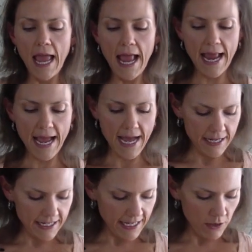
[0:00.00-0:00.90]

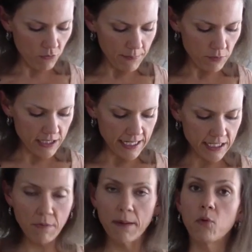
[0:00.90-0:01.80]
and it
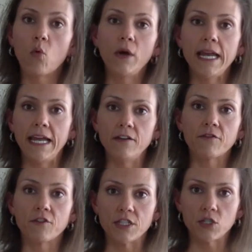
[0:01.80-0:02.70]
represents my 0.8
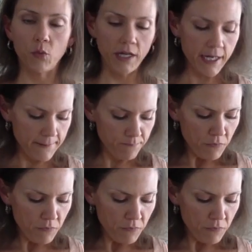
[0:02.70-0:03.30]
for this week,